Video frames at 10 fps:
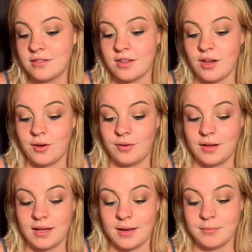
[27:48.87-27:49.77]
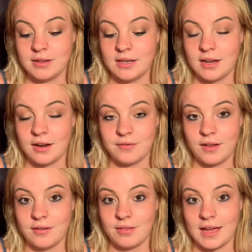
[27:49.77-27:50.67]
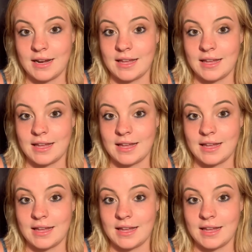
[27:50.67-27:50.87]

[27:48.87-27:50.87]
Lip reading: So I'm really not a fan of that.